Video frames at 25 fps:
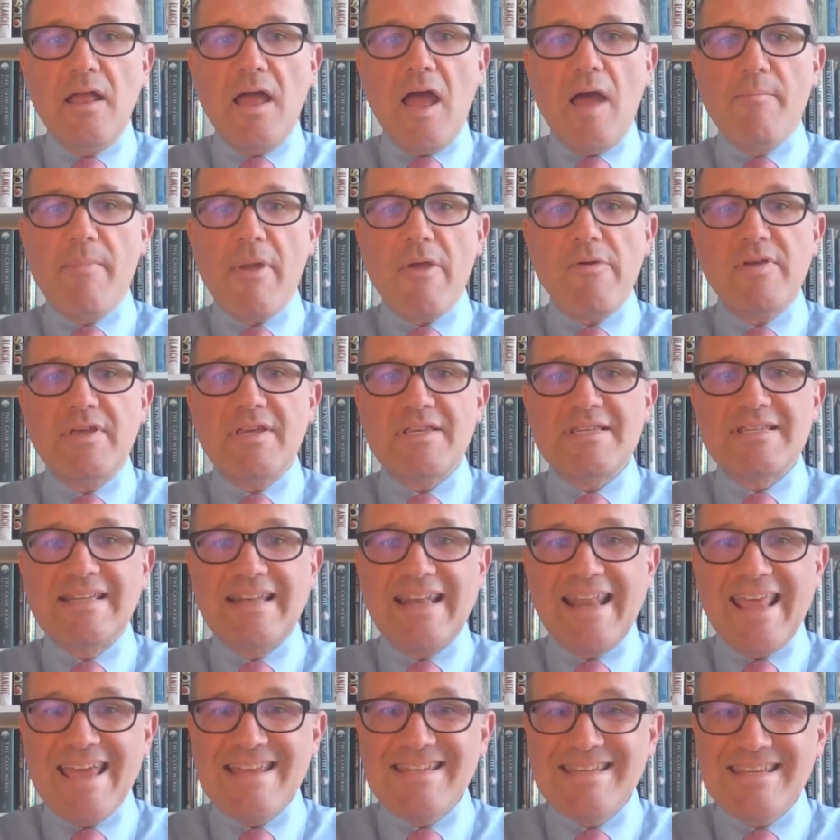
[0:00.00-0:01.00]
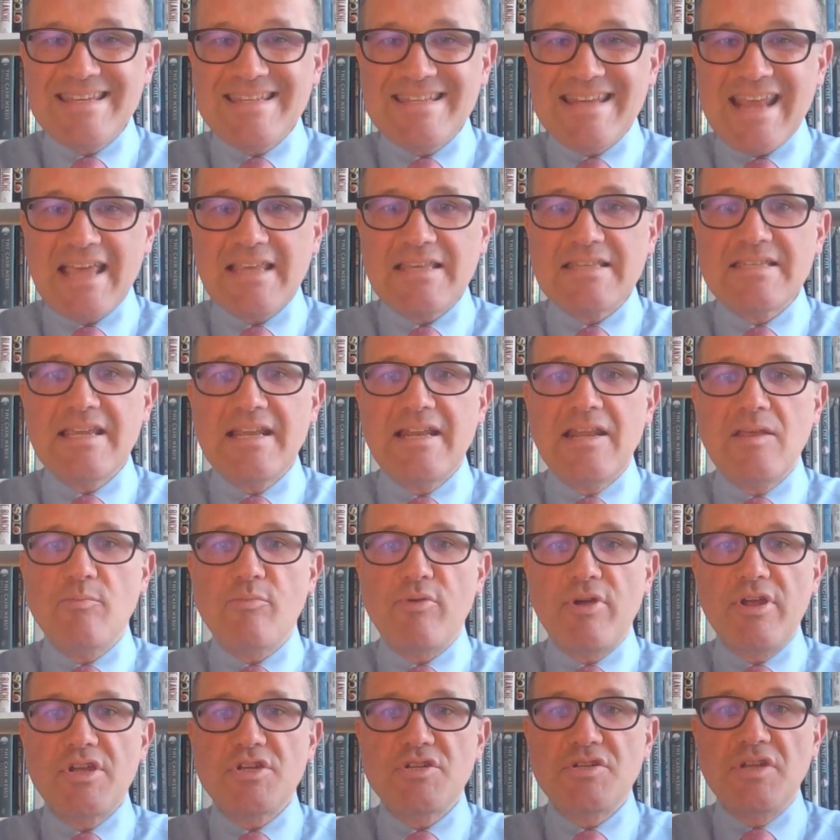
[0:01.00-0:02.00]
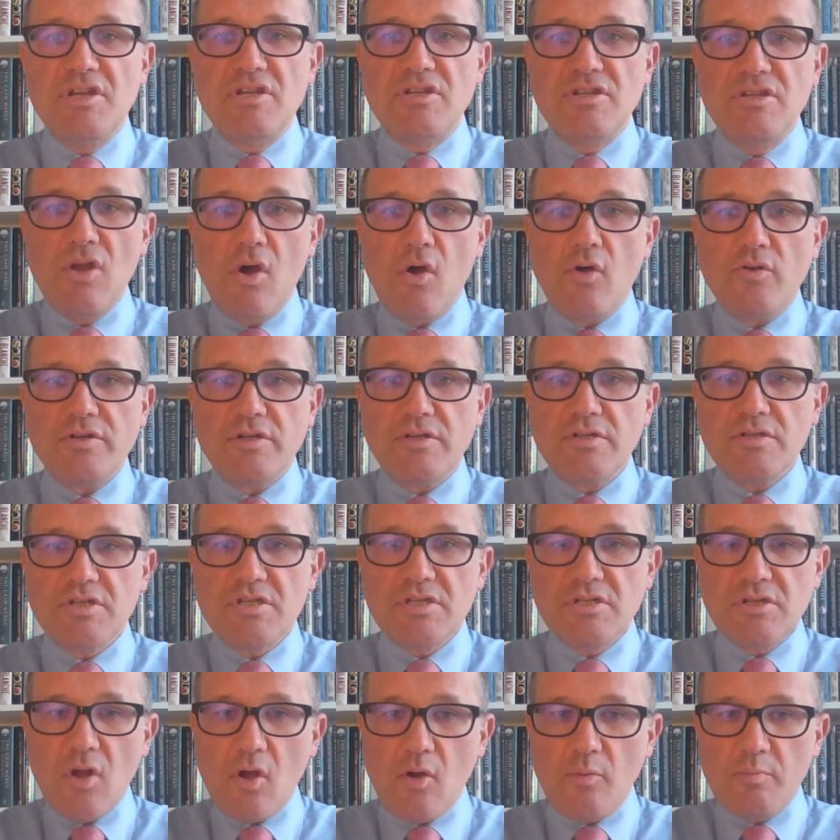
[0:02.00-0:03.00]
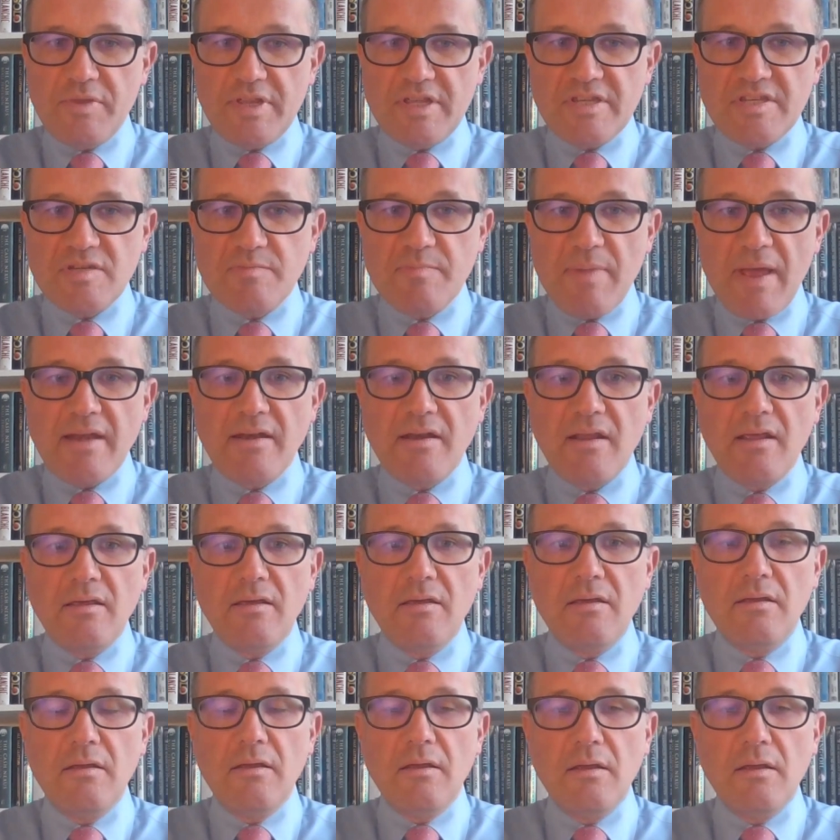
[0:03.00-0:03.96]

America's latest debt ceiling breach did not stop this spending,